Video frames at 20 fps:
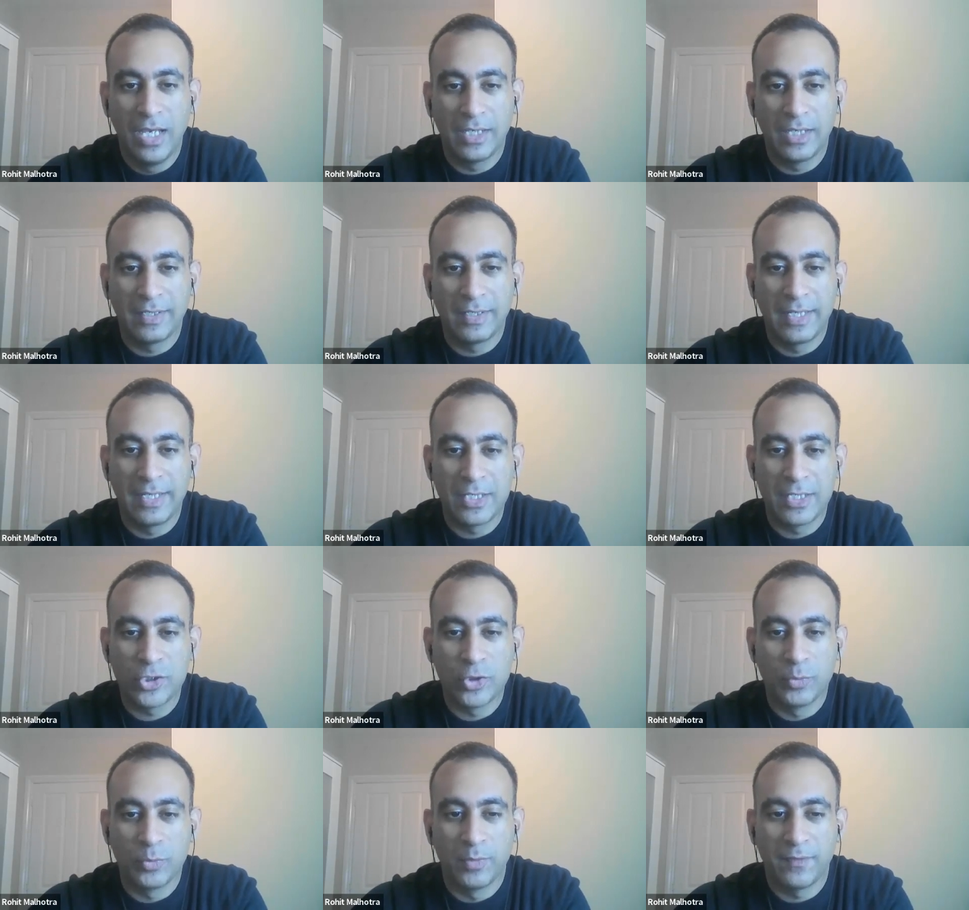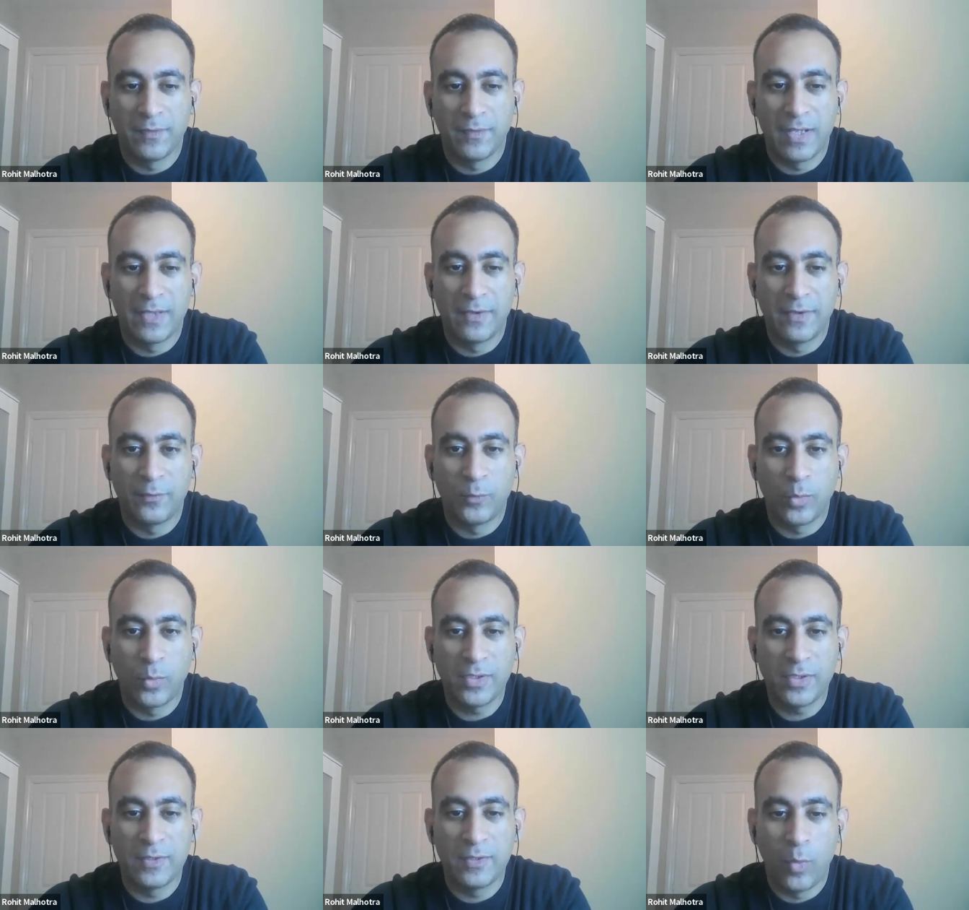creating Superfans,
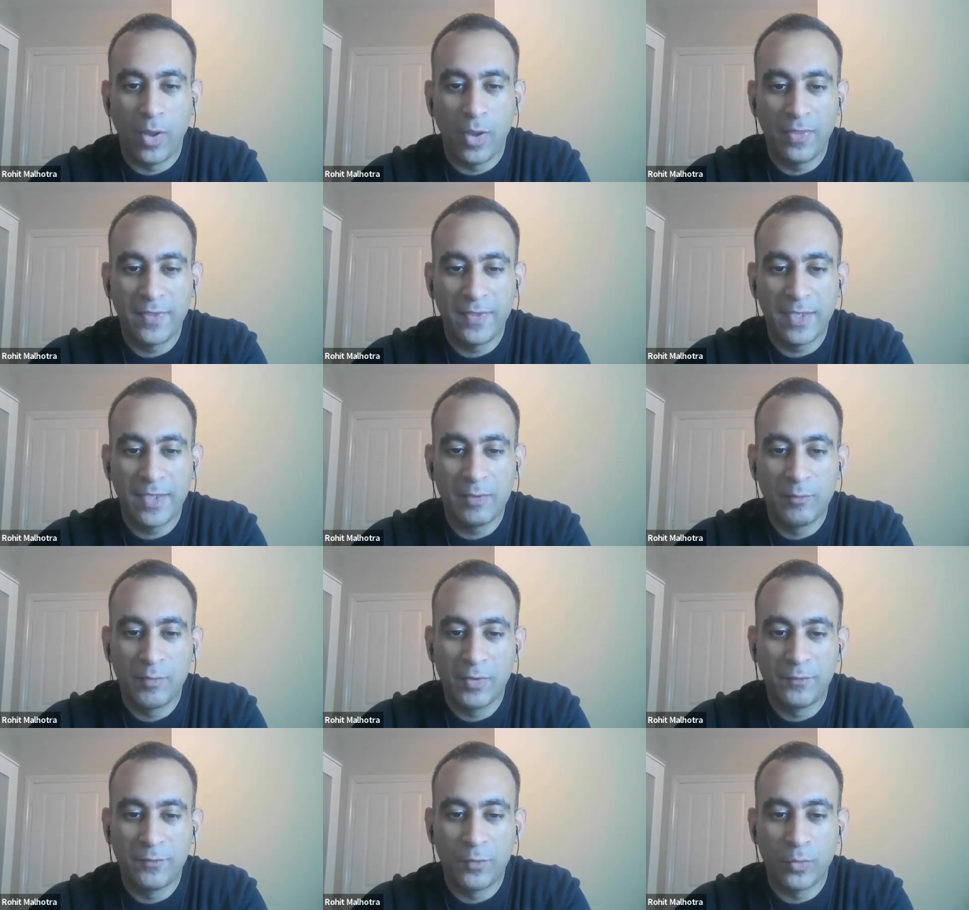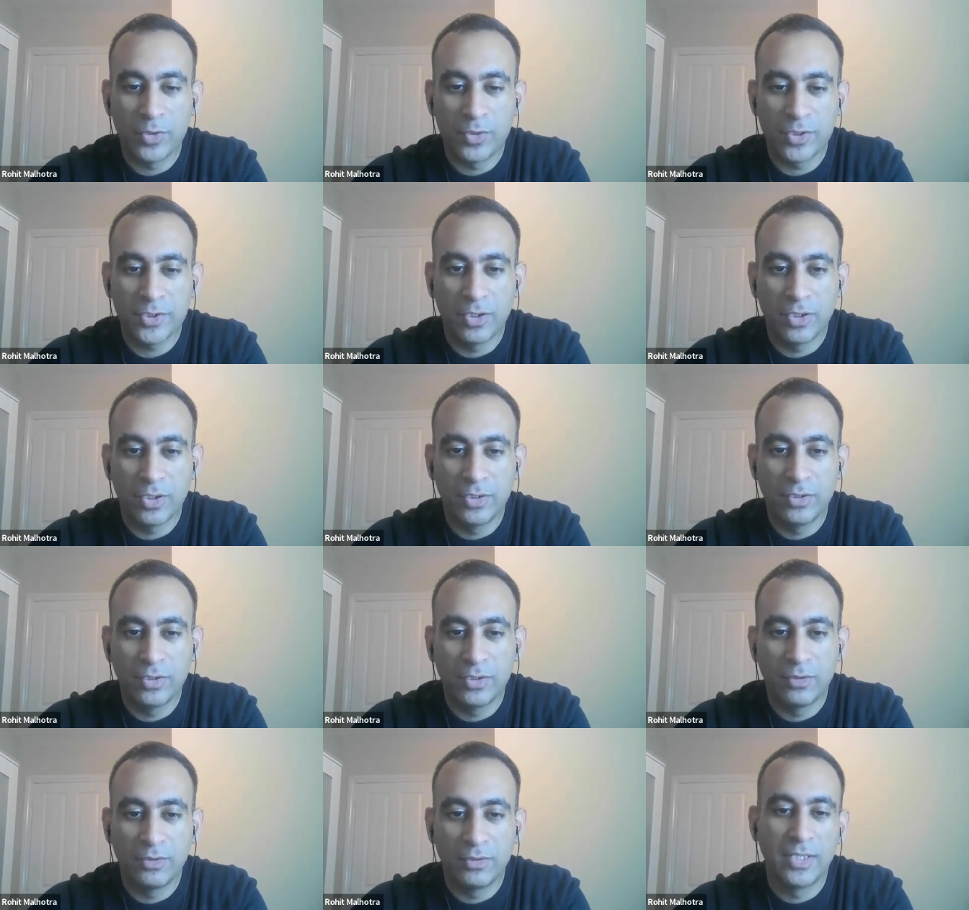what is the one thing you would have focused on
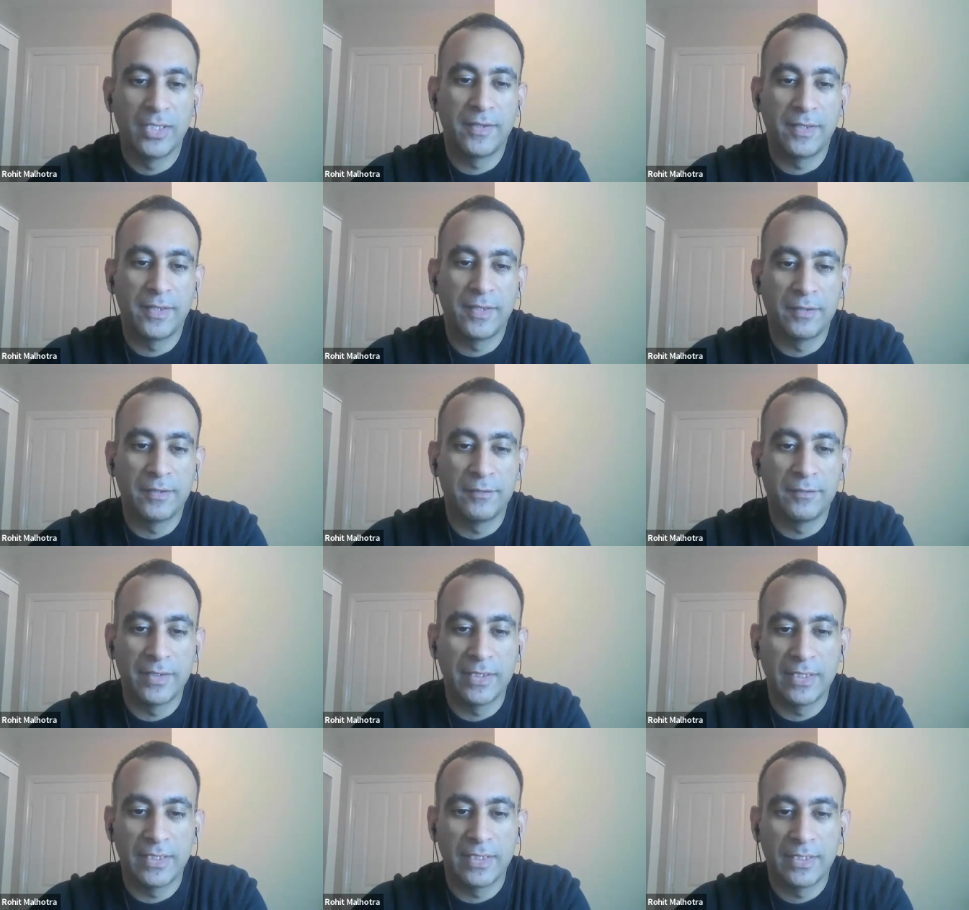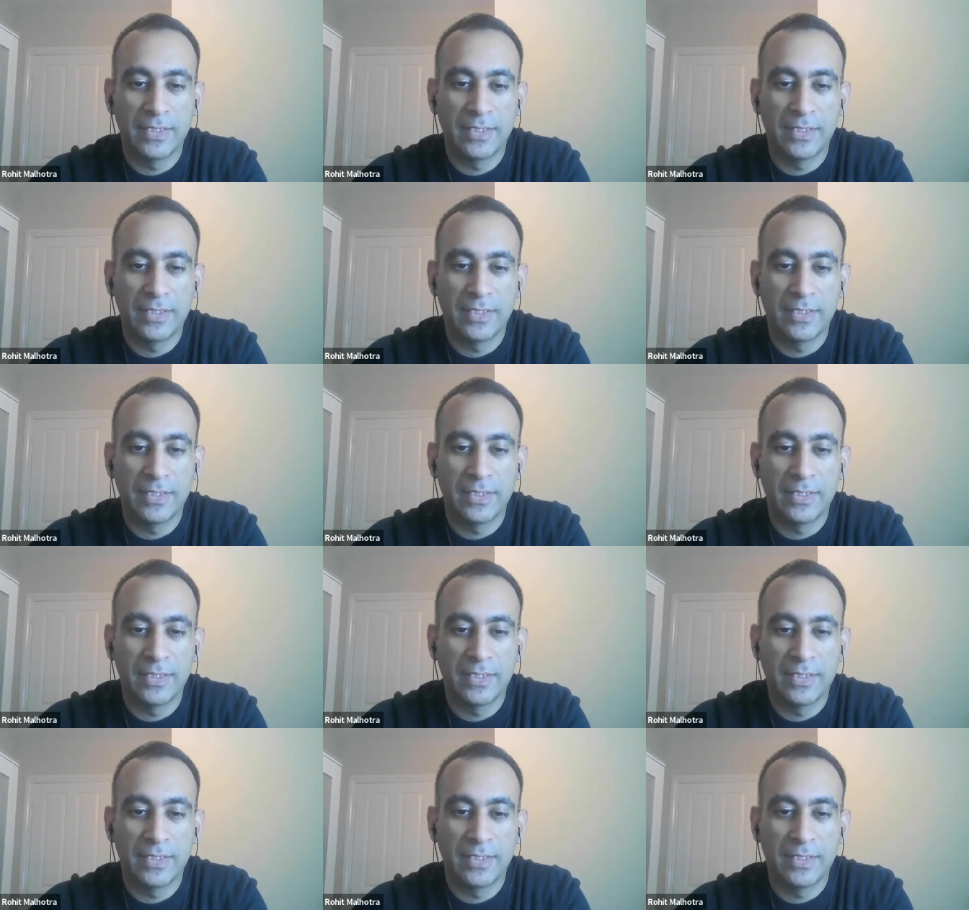or done anything differently?